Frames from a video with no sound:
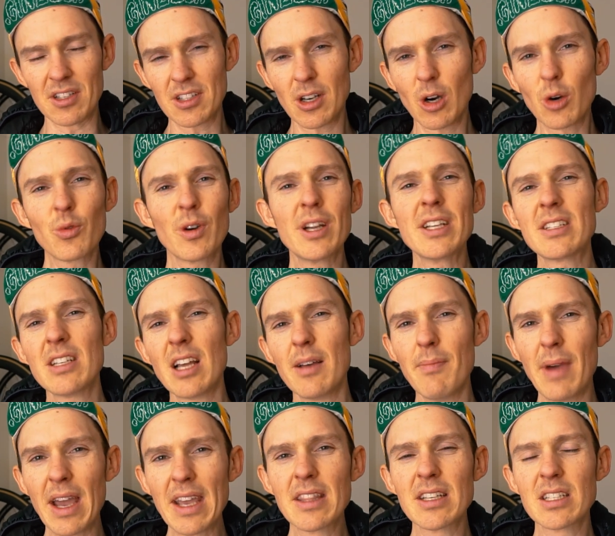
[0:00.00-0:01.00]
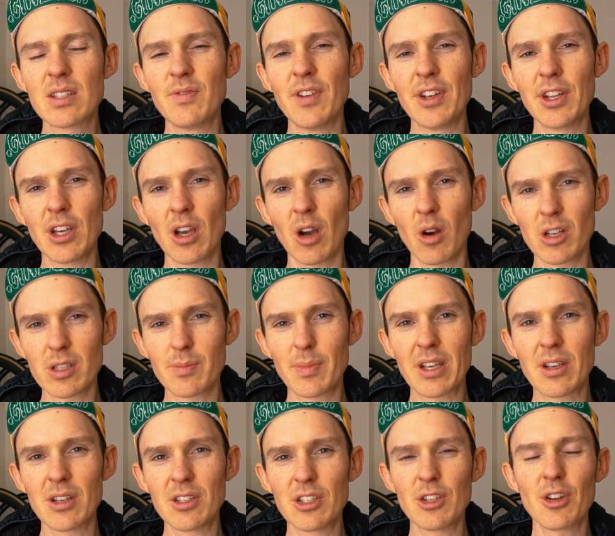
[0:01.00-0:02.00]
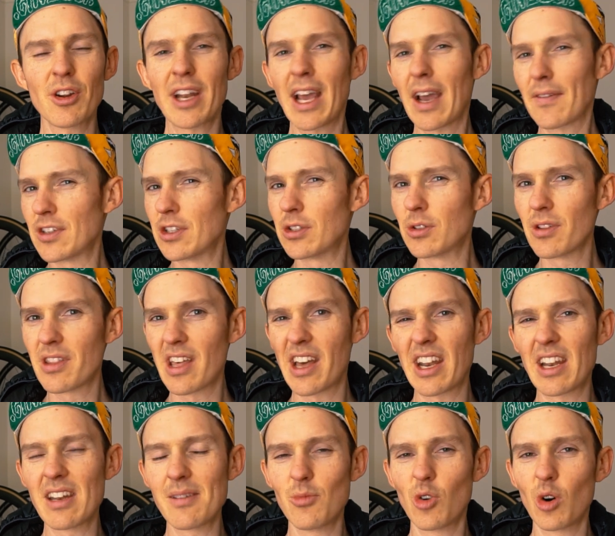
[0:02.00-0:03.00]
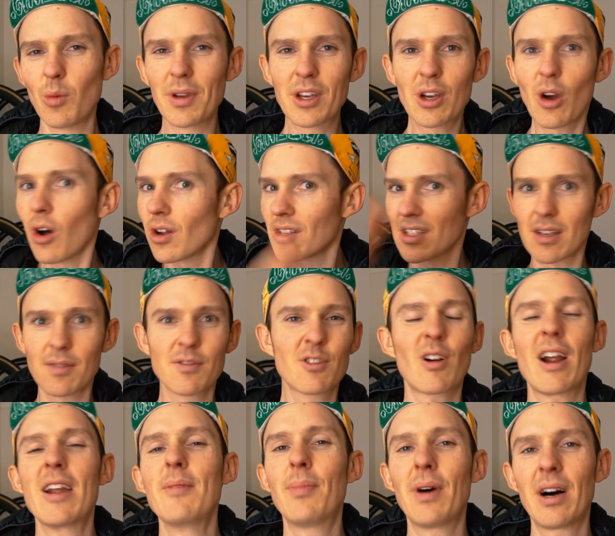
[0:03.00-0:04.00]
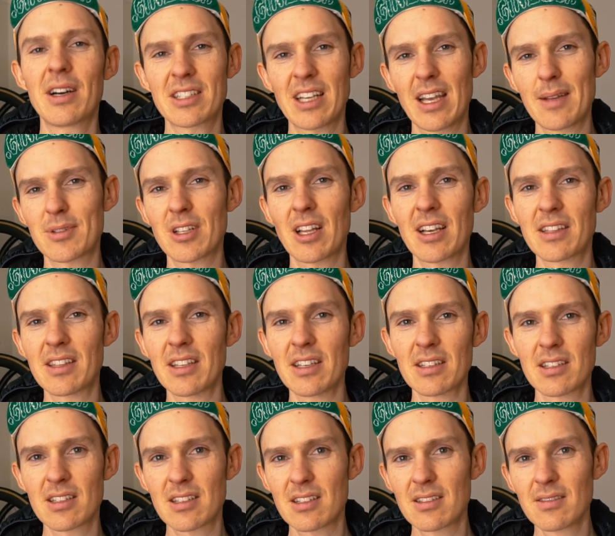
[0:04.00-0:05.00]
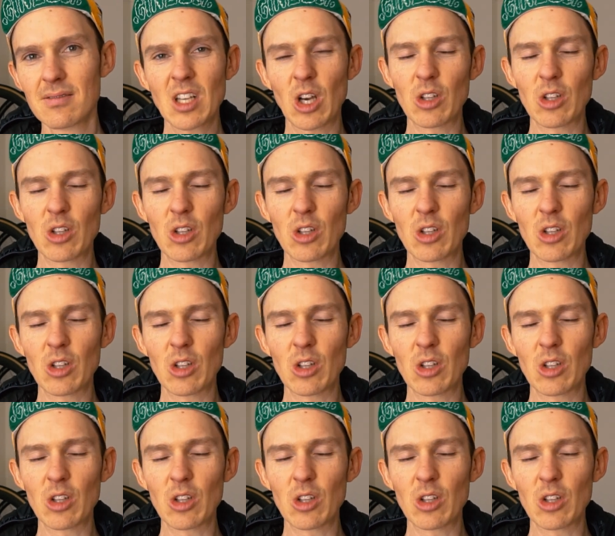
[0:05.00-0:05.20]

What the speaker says: The whole reason I made this video is because you don't have to do that anymore because of great bar tapes like this.